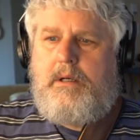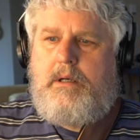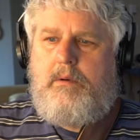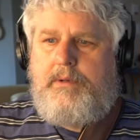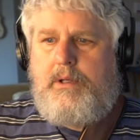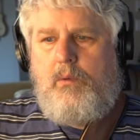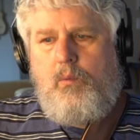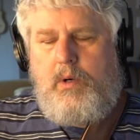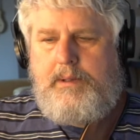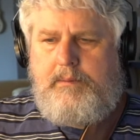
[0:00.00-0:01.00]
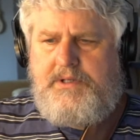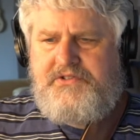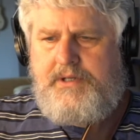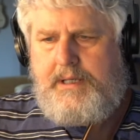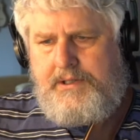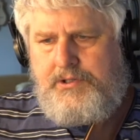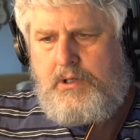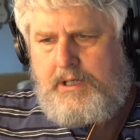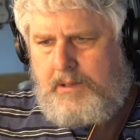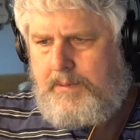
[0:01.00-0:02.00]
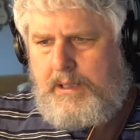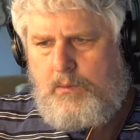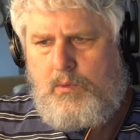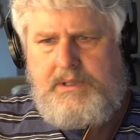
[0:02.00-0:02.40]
What does diatonic mean?